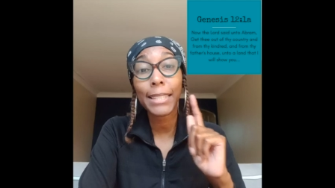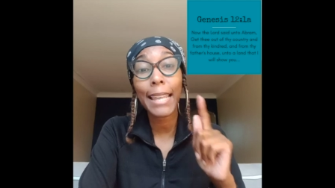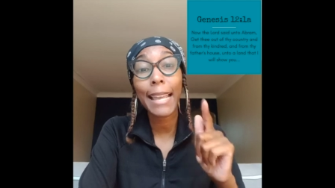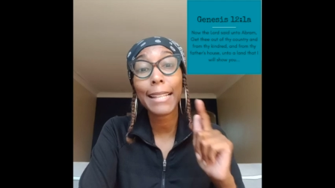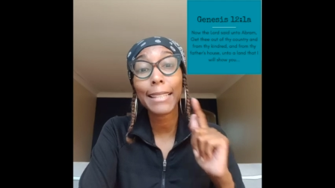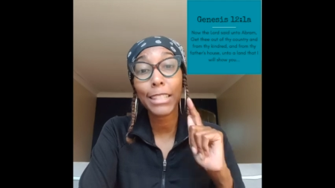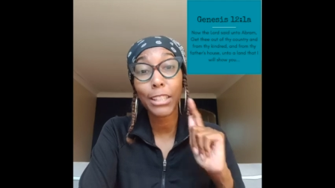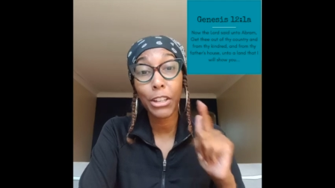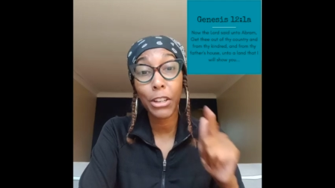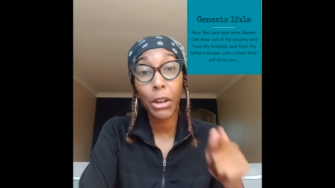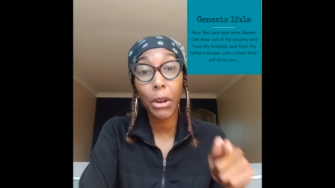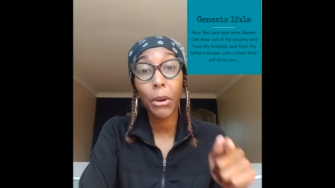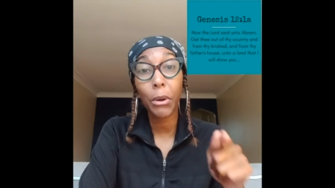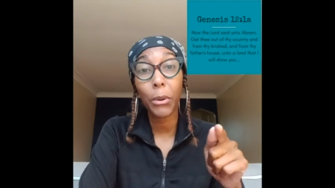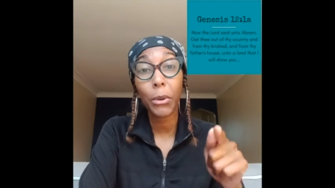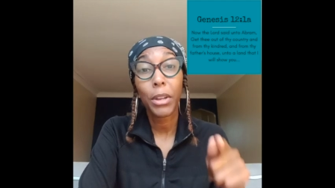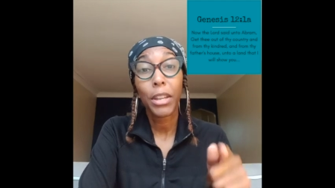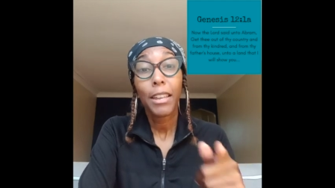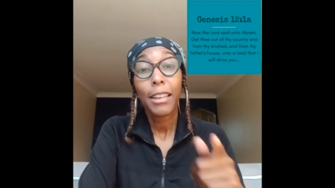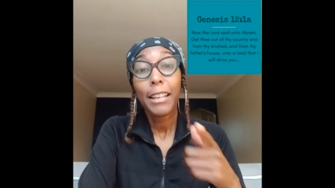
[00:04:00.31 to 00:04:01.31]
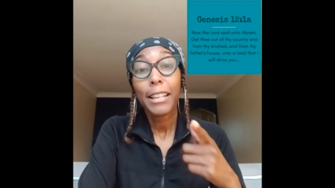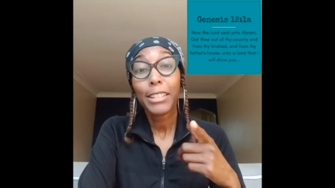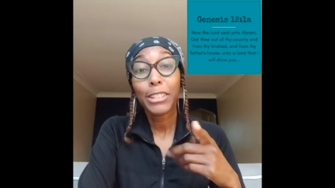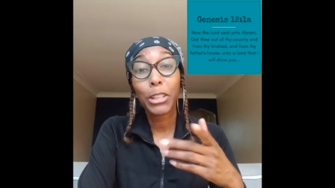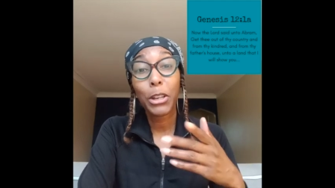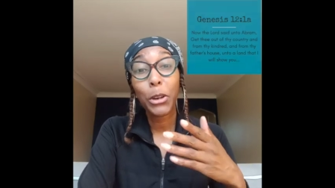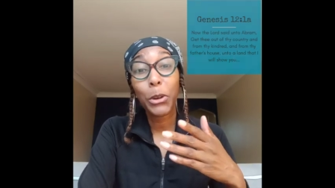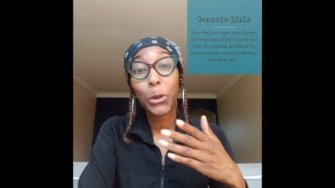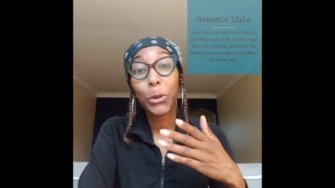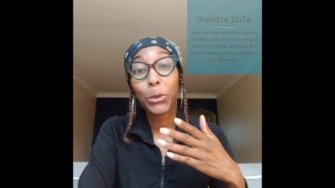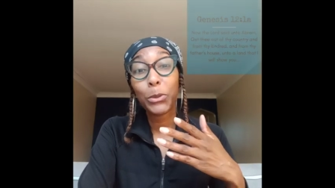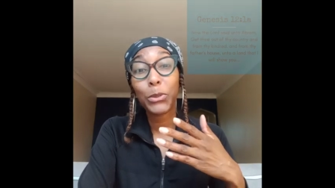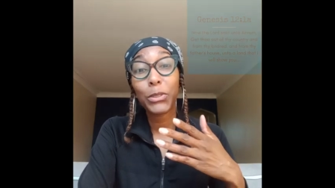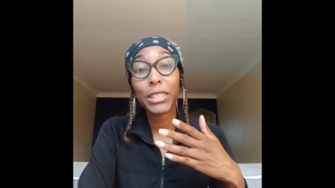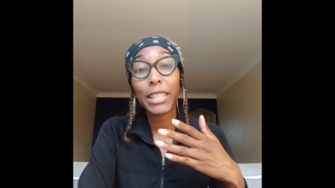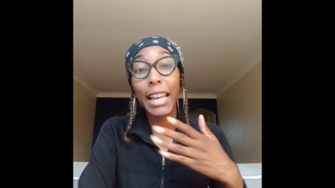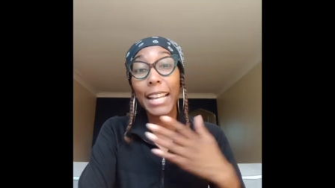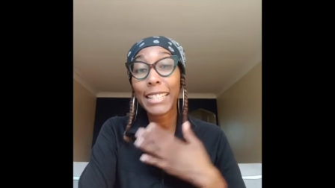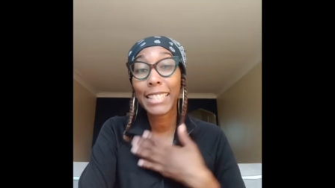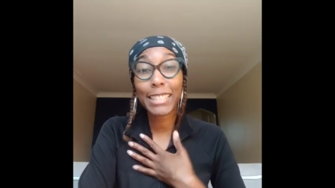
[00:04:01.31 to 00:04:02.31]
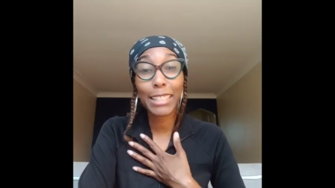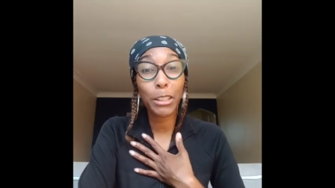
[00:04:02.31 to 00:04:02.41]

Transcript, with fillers: had to go. So that's